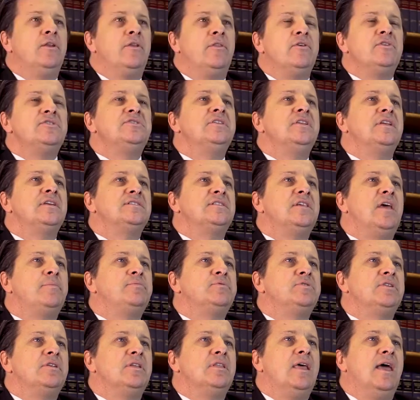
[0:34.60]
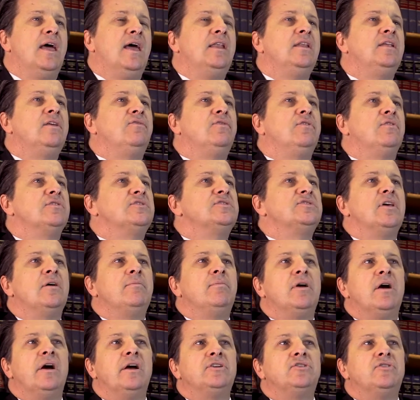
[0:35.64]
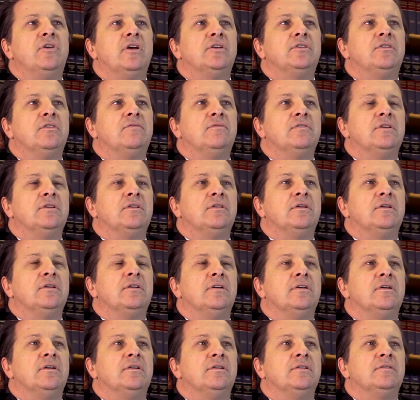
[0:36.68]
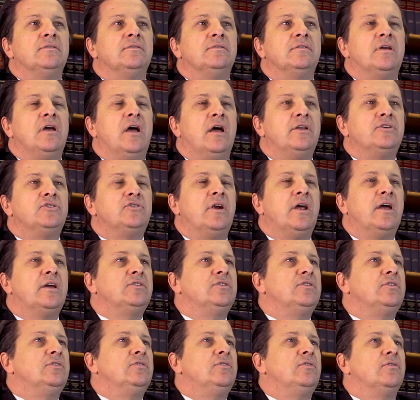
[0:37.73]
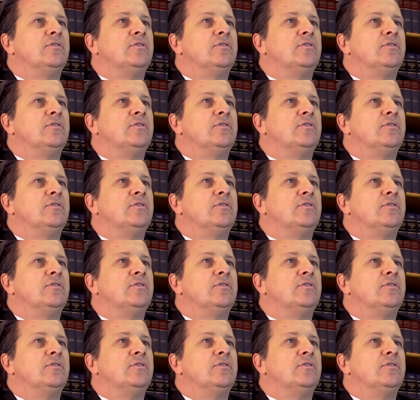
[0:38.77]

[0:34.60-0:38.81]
Now, there's an exception to that. If you're a subcontractor of a contractor,